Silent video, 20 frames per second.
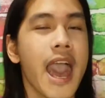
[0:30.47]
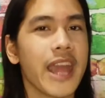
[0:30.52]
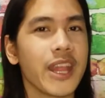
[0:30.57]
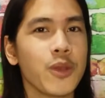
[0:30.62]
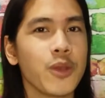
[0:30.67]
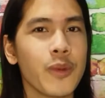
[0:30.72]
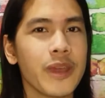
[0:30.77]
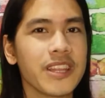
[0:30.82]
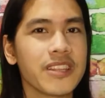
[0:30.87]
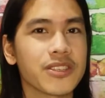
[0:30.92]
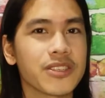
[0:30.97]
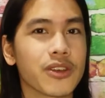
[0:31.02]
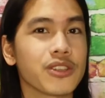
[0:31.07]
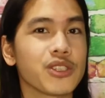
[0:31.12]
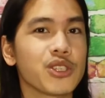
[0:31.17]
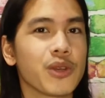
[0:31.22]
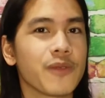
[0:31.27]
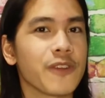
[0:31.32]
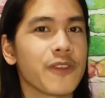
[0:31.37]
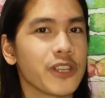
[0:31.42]
Anyway, this
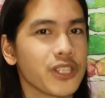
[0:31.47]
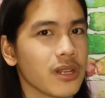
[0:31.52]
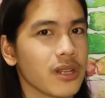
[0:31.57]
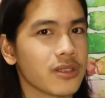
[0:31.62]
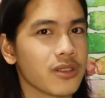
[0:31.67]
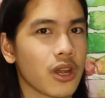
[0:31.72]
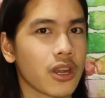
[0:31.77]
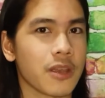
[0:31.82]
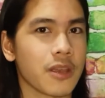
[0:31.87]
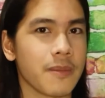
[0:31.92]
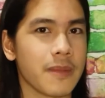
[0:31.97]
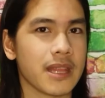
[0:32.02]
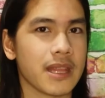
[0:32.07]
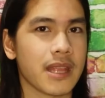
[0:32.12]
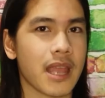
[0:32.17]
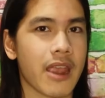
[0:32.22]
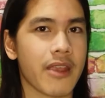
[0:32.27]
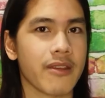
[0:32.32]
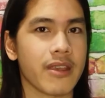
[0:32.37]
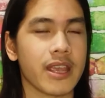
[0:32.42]
controversial
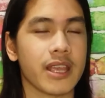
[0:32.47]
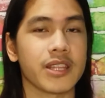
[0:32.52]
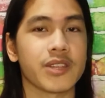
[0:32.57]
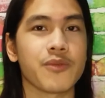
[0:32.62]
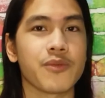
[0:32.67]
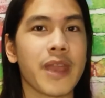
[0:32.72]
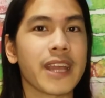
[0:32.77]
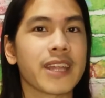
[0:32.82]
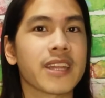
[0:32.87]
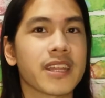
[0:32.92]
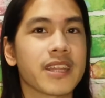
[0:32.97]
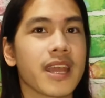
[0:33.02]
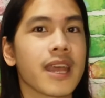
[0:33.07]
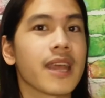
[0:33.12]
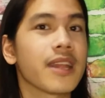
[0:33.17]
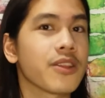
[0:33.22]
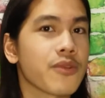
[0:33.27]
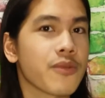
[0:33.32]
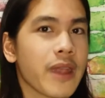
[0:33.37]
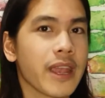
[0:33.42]
documentary, directed
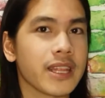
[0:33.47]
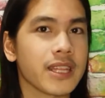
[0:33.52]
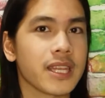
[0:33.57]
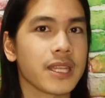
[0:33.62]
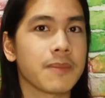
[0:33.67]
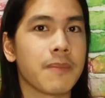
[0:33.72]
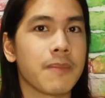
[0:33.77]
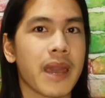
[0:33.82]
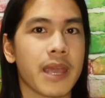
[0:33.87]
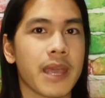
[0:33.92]
and narrated